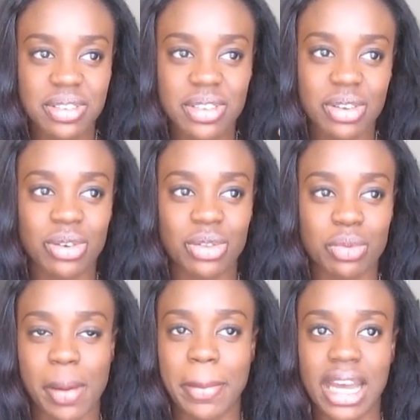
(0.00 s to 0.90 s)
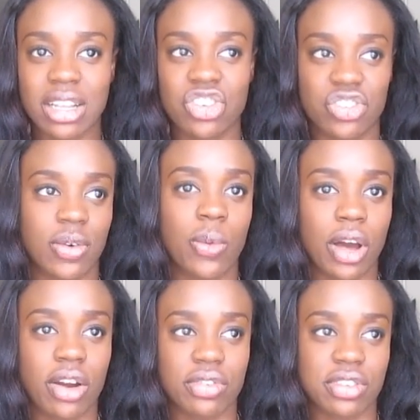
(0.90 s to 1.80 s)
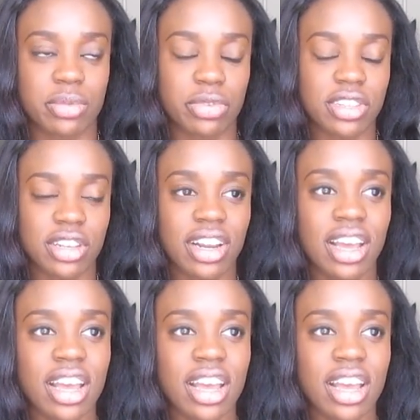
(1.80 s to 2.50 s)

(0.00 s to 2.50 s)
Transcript: go through my mind to drink water for some reason.